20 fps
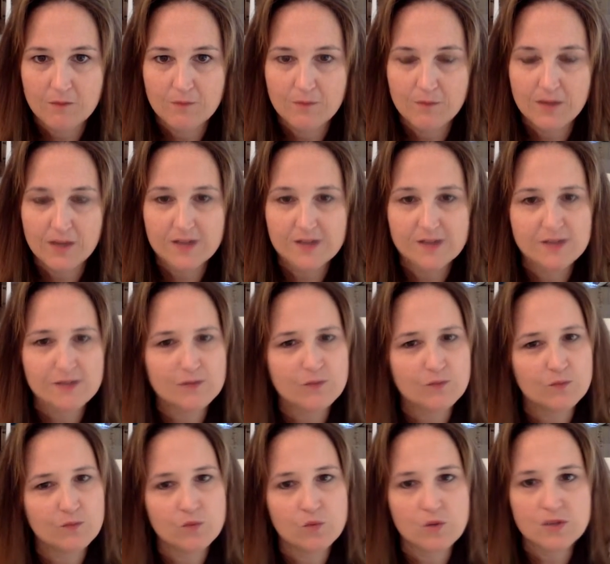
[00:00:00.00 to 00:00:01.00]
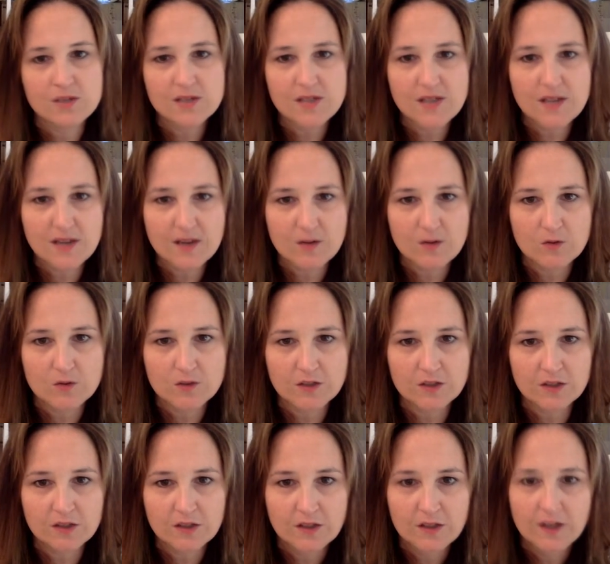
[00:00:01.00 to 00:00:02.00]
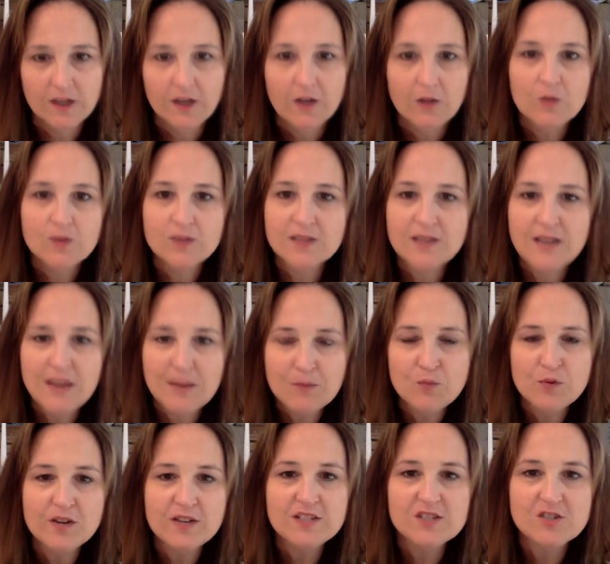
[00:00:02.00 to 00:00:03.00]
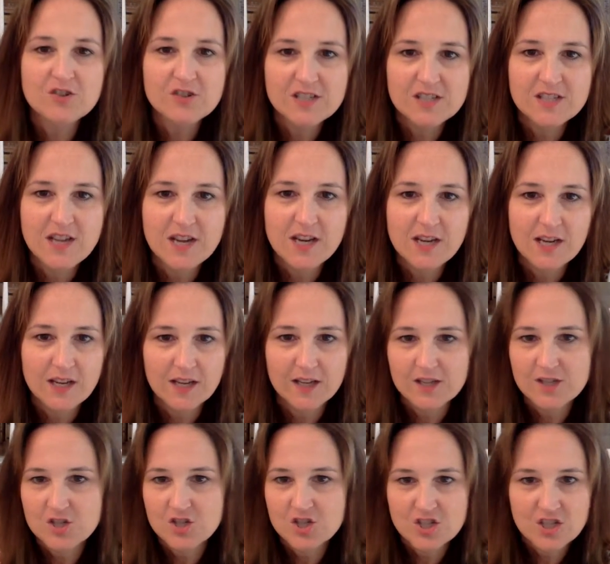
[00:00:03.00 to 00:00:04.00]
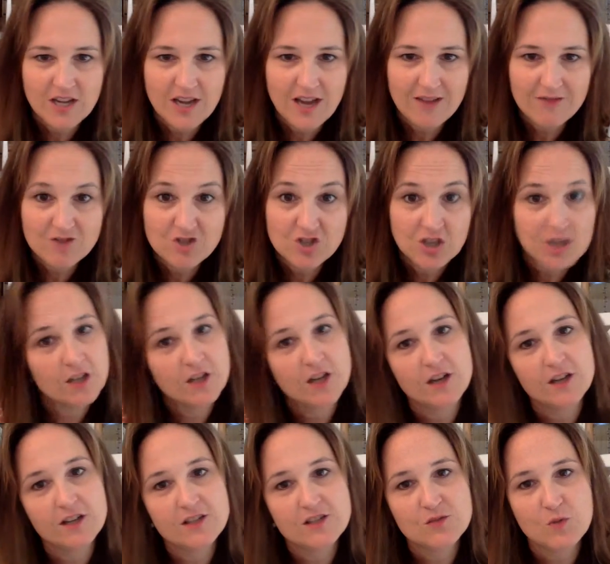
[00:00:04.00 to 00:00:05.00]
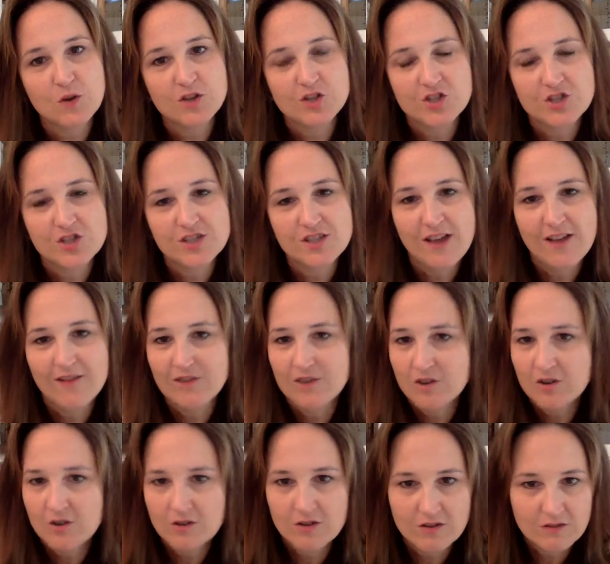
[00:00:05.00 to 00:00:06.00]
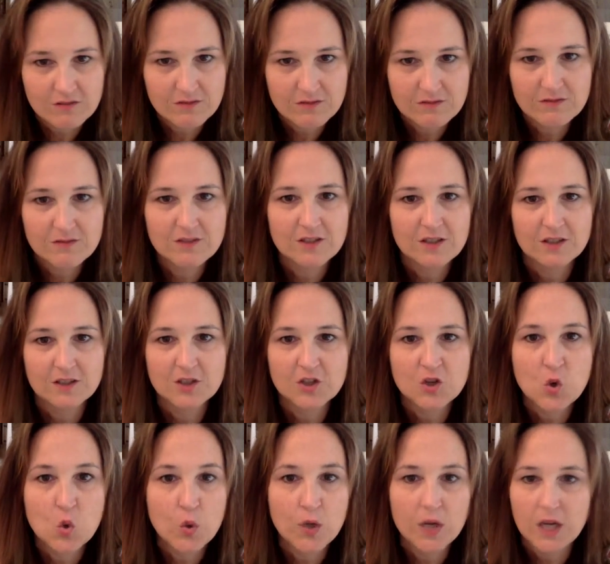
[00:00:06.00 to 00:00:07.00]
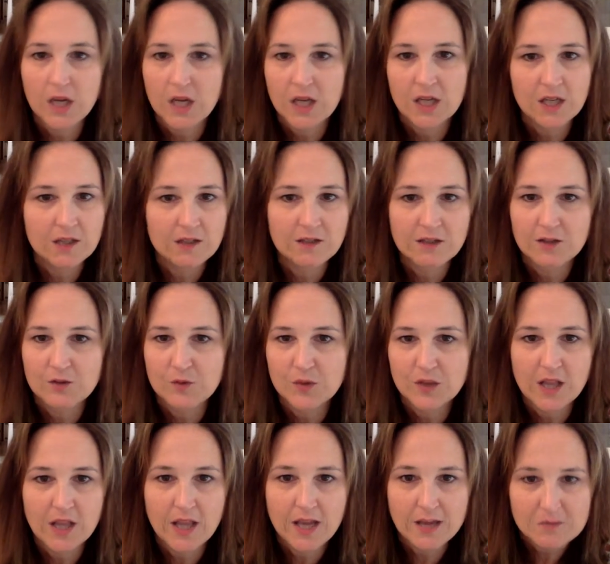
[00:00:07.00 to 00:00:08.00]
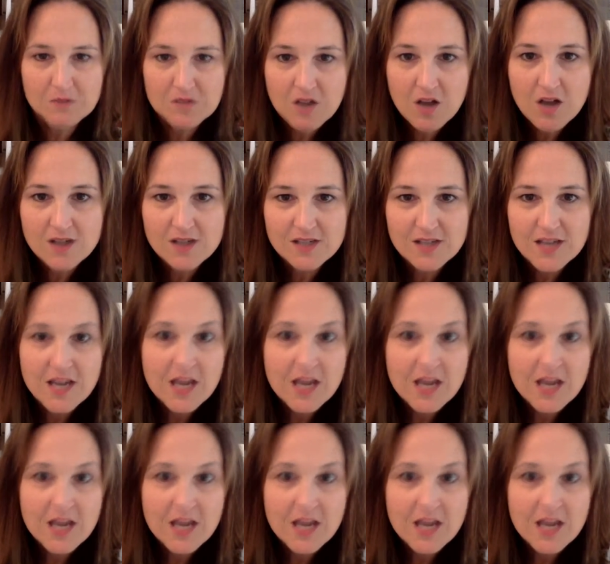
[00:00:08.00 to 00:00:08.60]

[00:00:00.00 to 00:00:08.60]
Because once they get older, what's going to happen when he starts dating? He's just going to have chicken nuggets while she's having her linguine, with clam sauce.